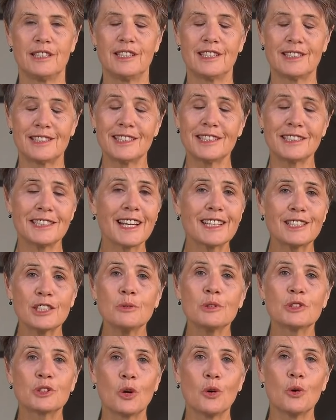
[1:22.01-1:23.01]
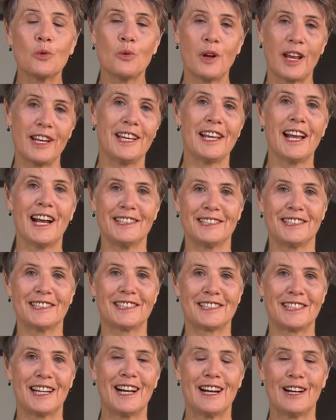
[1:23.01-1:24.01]
the, the, sector was already
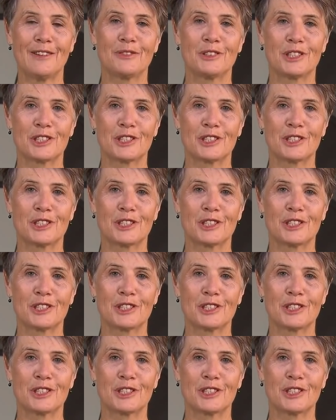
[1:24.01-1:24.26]
understaffed.